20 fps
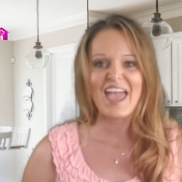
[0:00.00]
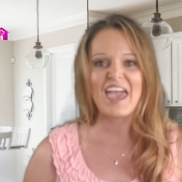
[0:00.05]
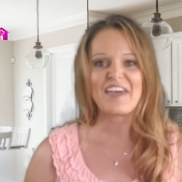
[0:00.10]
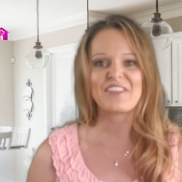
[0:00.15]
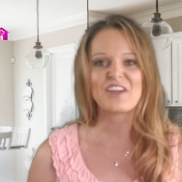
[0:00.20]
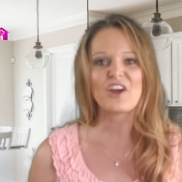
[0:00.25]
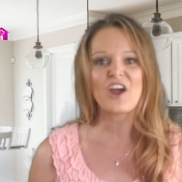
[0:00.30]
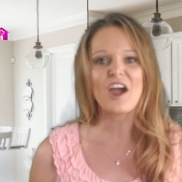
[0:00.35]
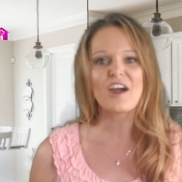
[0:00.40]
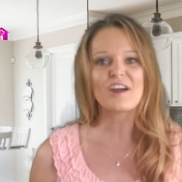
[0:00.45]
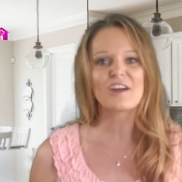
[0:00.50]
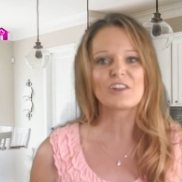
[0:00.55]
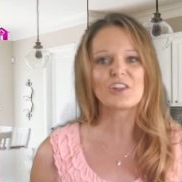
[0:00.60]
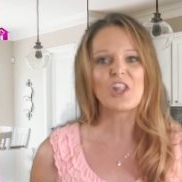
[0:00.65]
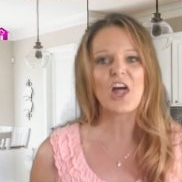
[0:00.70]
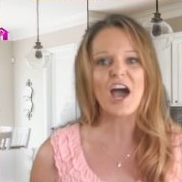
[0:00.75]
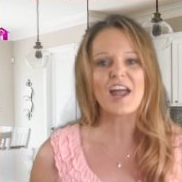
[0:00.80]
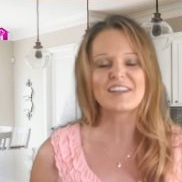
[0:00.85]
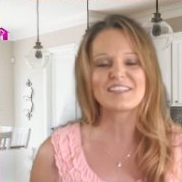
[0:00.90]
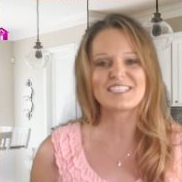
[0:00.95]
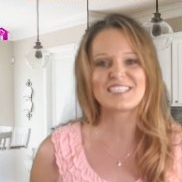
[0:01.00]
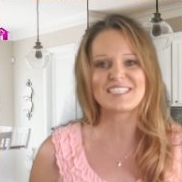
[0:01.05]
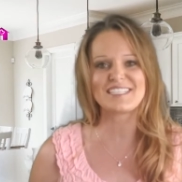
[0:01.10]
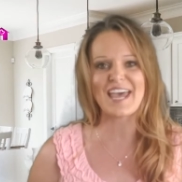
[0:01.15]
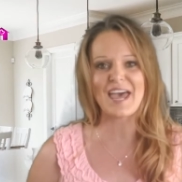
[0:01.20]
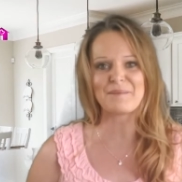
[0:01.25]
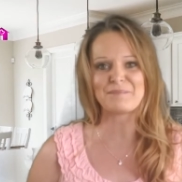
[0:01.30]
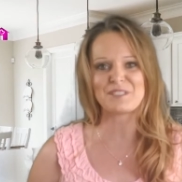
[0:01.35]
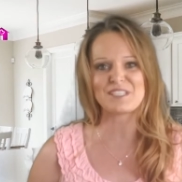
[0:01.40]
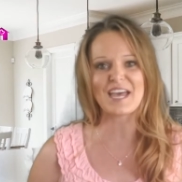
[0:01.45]
And there are a lot of
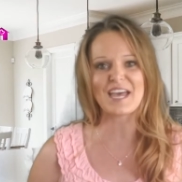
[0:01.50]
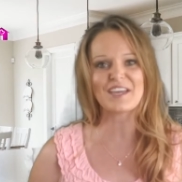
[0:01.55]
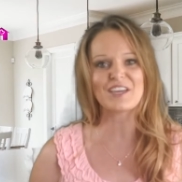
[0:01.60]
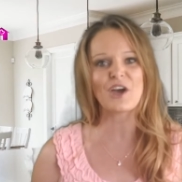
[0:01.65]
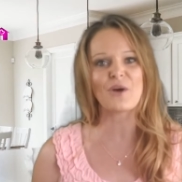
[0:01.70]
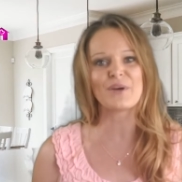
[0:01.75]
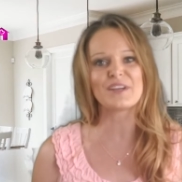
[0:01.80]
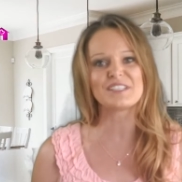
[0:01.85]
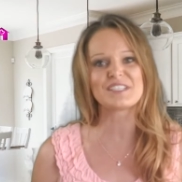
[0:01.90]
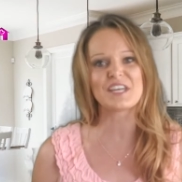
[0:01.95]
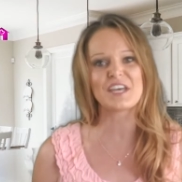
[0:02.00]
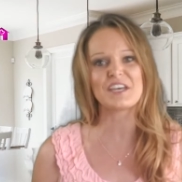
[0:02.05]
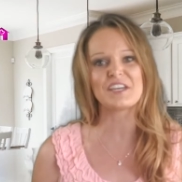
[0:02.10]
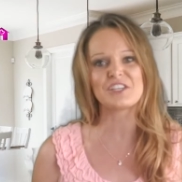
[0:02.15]
steps that go into